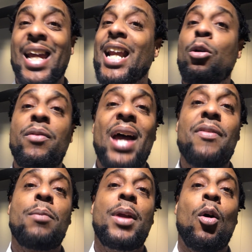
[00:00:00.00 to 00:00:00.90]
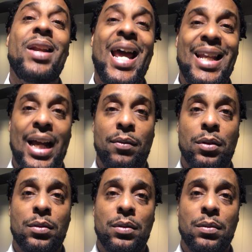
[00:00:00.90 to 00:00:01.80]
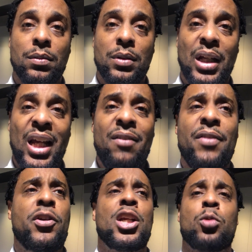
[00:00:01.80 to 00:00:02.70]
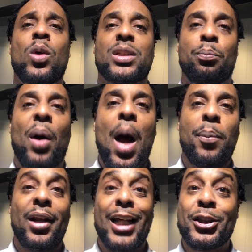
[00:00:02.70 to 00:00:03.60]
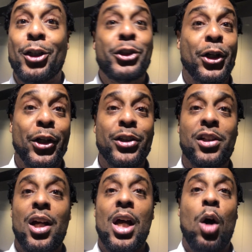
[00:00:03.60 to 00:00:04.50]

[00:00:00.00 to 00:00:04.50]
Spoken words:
It don't even have to be on that level. Even if you just wasn't popular at your church